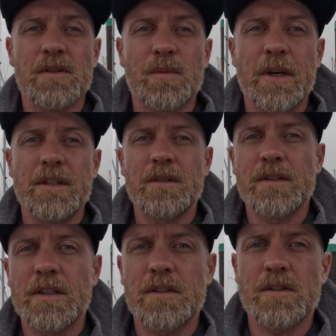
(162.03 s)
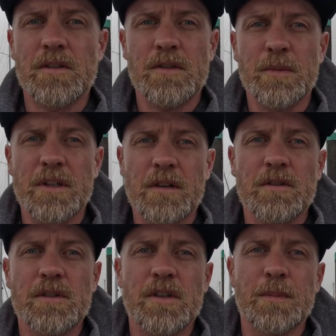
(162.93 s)
when used in conjunction with our
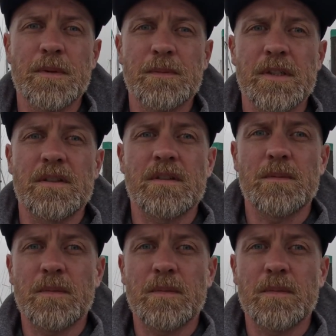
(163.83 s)
auto pump system,